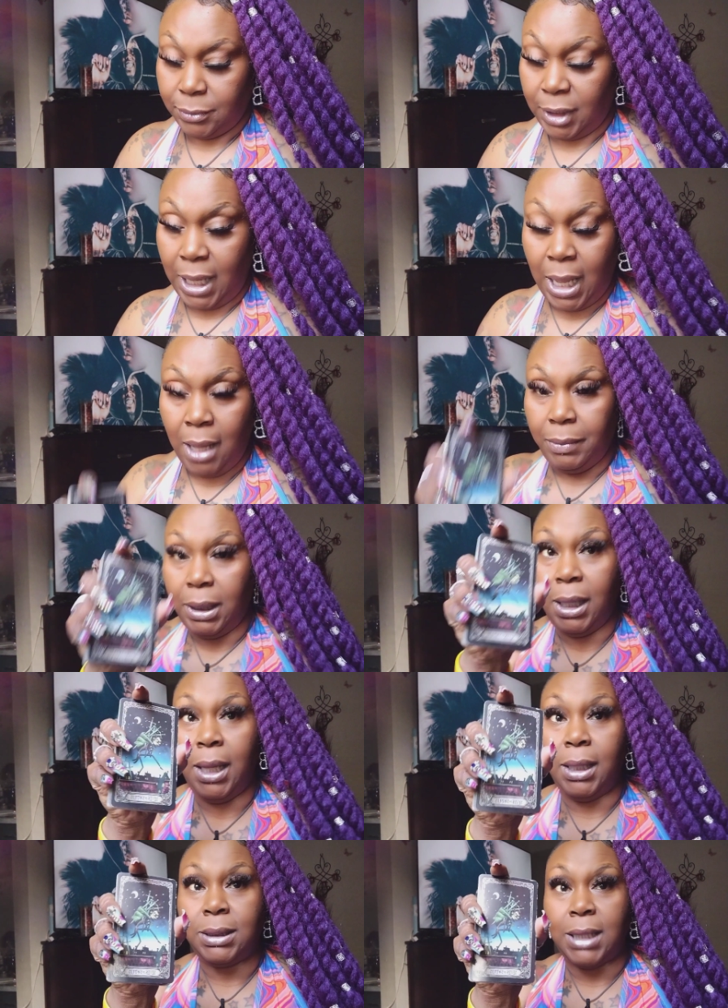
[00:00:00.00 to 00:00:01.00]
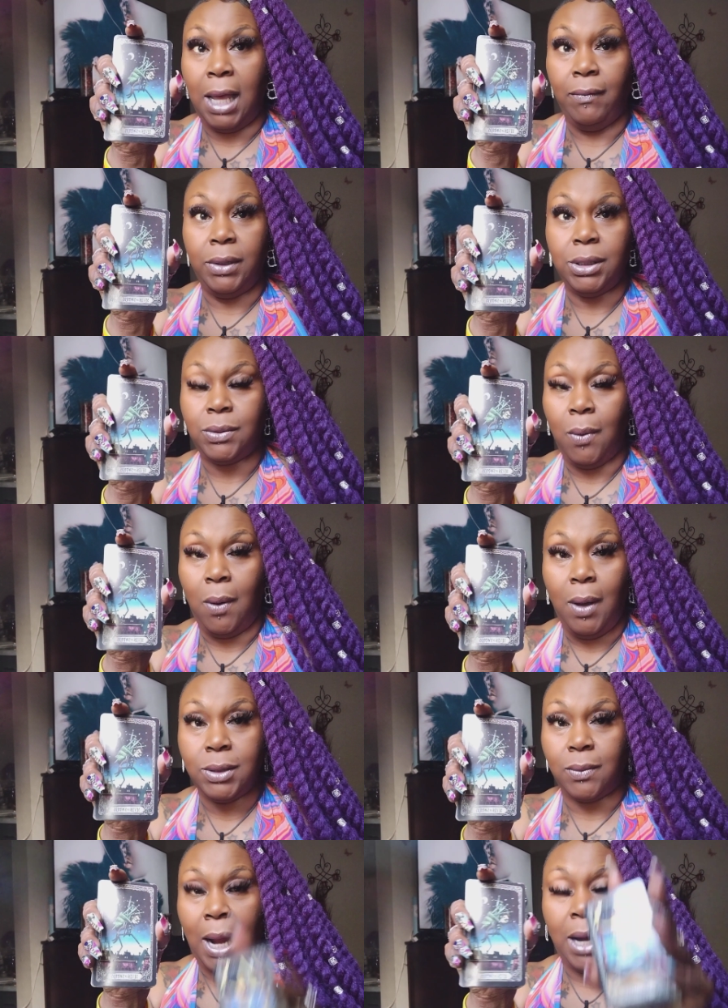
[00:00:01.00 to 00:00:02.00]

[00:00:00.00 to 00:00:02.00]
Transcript: Yep, look, seven of swords right